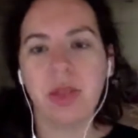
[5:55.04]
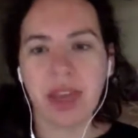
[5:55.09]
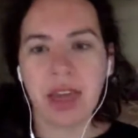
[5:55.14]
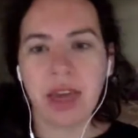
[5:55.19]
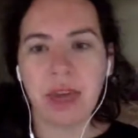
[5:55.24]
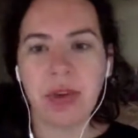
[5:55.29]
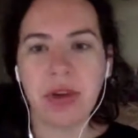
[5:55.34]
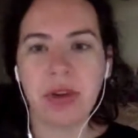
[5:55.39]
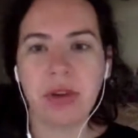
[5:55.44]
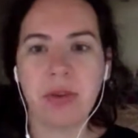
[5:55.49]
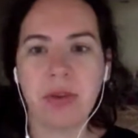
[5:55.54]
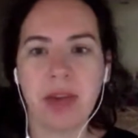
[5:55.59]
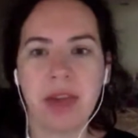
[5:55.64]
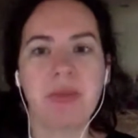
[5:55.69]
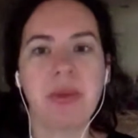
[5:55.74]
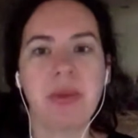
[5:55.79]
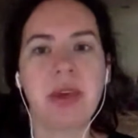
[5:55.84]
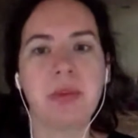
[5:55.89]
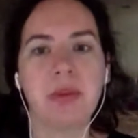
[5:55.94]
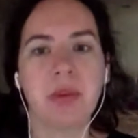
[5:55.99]
One thing I want to
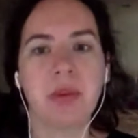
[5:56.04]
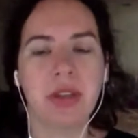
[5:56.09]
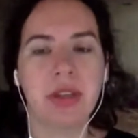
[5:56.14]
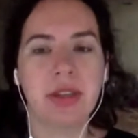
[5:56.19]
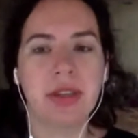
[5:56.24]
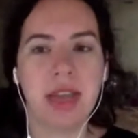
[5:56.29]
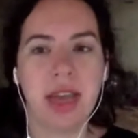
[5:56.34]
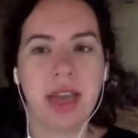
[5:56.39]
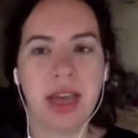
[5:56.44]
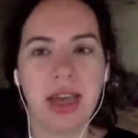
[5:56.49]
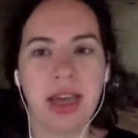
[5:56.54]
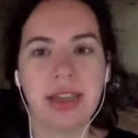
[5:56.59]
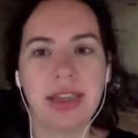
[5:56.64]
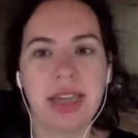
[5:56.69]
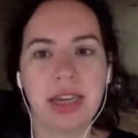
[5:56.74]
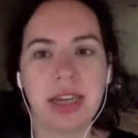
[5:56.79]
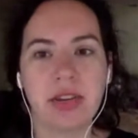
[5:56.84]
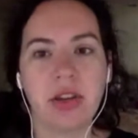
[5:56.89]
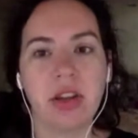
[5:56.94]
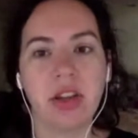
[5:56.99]
remind people is
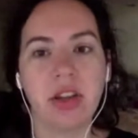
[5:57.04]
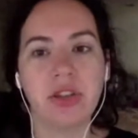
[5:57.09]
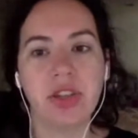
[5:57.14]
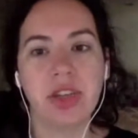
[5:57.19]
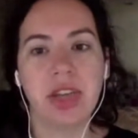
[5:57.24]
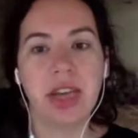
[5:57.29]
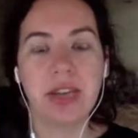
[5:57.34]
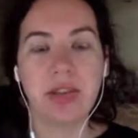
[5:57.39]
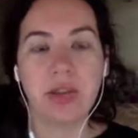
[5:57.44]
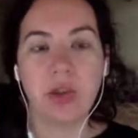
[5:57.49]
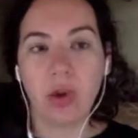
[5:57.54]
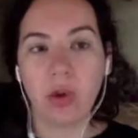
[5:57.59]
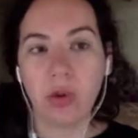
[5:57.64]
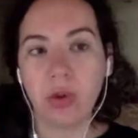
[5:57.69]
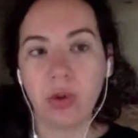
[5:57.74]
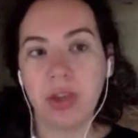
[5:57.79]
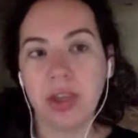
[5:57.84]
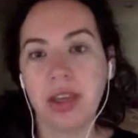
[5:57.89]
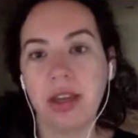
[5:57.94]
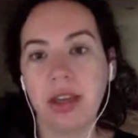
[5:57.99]
that technology has
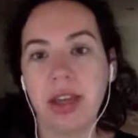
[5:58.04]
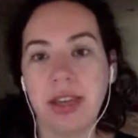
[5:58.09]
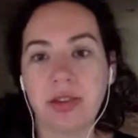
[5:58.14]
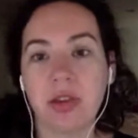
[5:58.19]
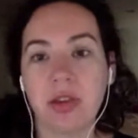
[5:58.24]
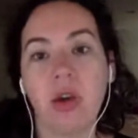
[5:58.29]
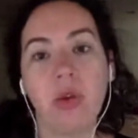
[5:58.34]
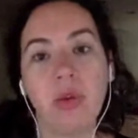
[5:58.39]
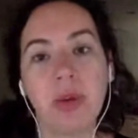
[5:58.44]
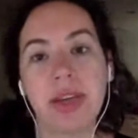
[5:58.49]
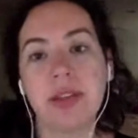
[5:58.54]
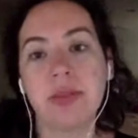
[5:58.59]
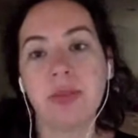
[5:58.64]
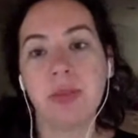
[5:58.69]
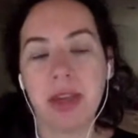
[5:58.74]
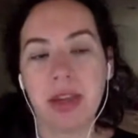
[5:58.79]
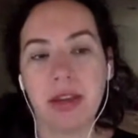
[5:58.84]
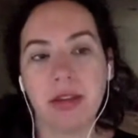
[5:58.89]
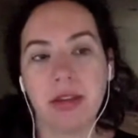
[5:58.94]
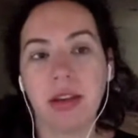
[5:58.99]

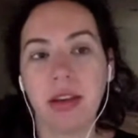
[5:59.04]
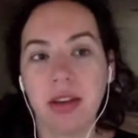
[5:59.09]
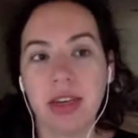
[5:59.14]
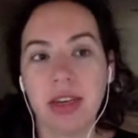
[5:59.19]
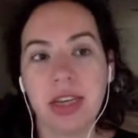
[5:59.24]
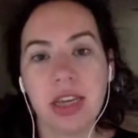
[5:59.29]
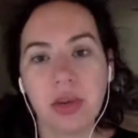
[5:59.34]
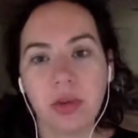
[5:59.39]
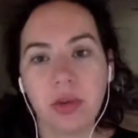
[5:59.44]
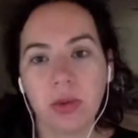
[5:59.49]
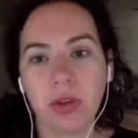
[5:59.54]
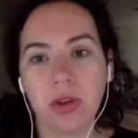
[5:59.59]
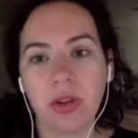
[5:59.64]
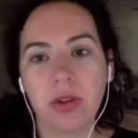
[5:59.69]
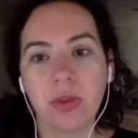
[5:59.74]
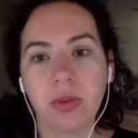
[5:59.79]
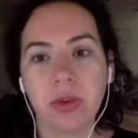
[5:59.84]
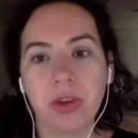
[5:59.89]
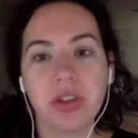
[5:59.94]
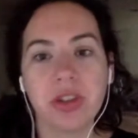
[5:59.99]
always been
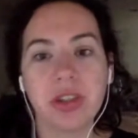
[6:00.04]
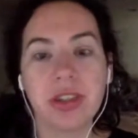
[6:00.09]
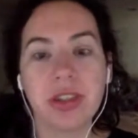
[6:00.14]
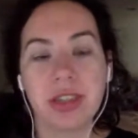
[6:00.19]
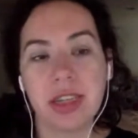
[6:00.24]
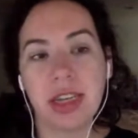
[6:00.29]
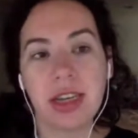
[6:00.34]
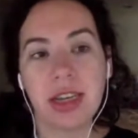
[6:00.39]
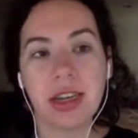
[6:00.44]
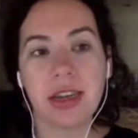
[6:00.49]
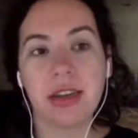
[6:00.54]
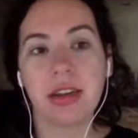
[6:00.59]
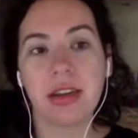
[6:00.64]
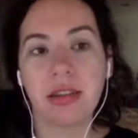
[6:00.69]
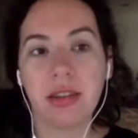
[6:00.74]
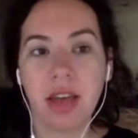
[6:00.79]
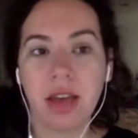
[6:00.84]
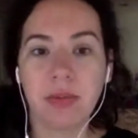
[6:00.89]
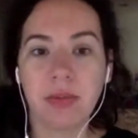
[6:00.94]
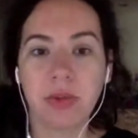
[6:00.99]
unequal. We're just seeing it
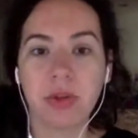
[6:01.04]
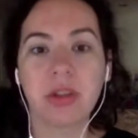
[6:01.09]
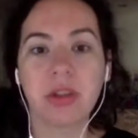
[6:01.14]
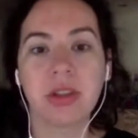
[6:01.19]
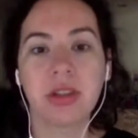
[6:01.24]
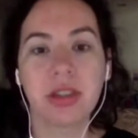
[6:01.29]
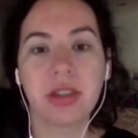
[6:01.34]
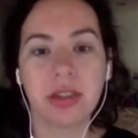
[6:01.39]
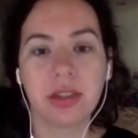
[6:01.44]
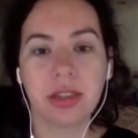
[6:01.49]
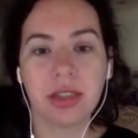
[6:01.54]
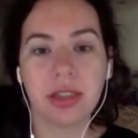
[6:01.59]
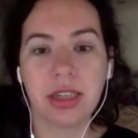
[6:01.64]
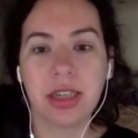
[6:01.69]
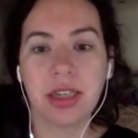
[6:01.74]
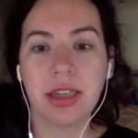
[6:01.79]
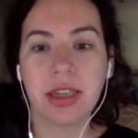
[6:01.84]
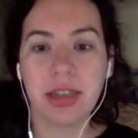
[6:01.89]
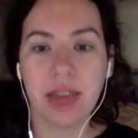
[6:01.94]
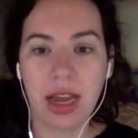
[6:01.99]
a lot more
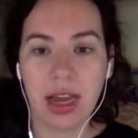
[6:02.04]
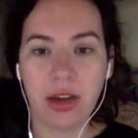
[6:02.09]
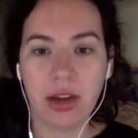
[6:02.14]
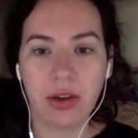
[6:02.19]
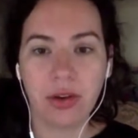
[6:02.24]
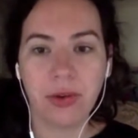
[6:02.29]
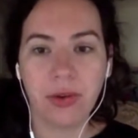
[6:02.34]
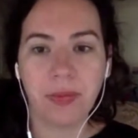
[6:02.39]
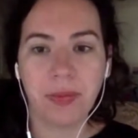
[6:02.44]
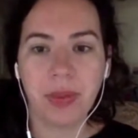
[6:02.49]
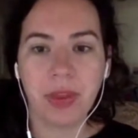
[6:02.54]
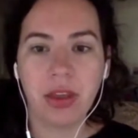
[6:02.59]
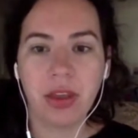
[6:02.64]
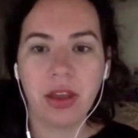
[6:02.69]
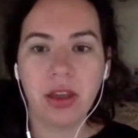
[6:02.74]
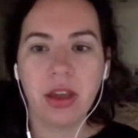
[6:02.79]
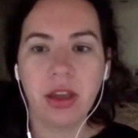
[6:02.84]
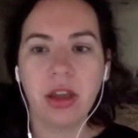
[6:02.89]
clearly now.